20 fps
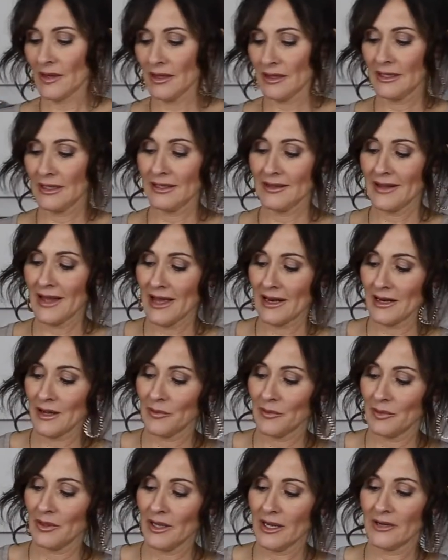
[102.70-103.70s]
Leave that
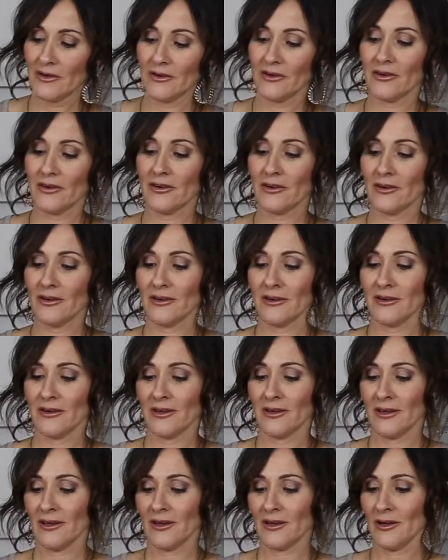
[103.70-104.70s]
up later.
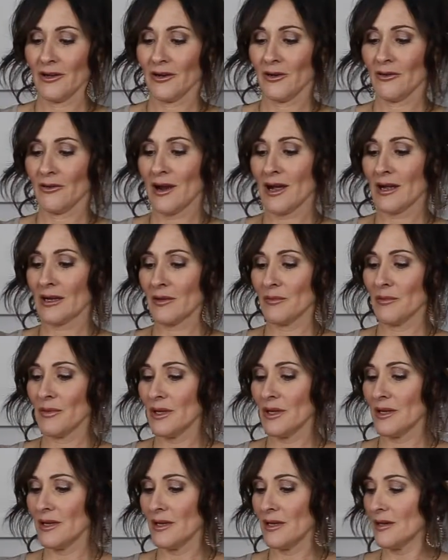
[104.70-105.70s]
Crack them
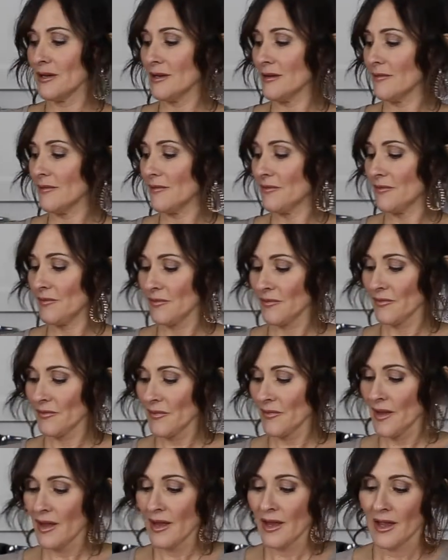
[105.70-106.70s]
in.
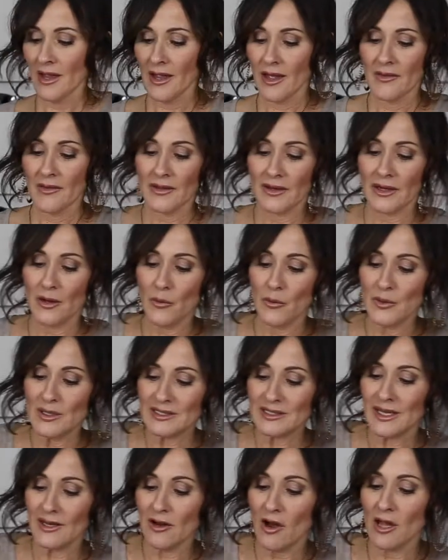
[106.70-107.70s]
Then I'll
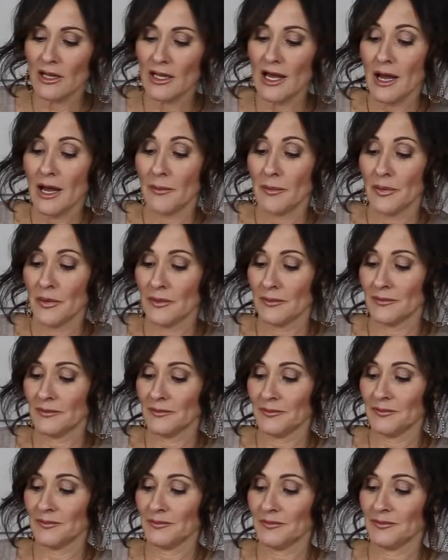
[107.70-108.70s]
whisk it all up.
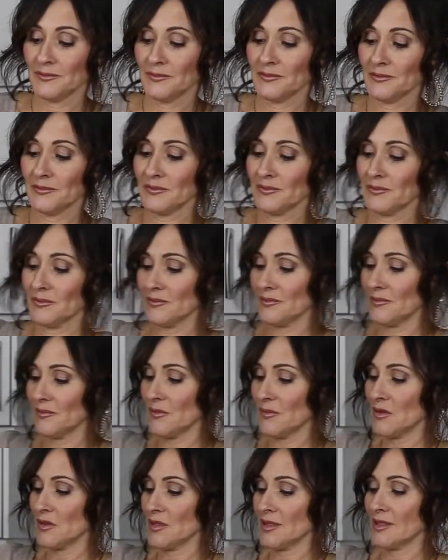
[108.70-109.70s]

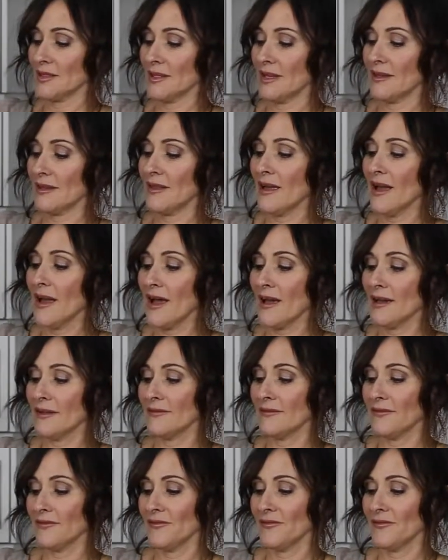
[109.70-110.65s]
Just like that.